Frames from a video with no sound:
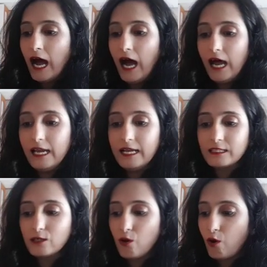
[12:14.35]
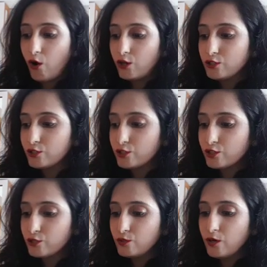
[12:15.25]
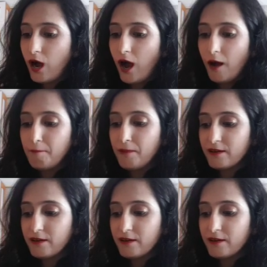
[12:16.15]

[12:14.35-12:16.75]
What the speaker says: Let's go on to a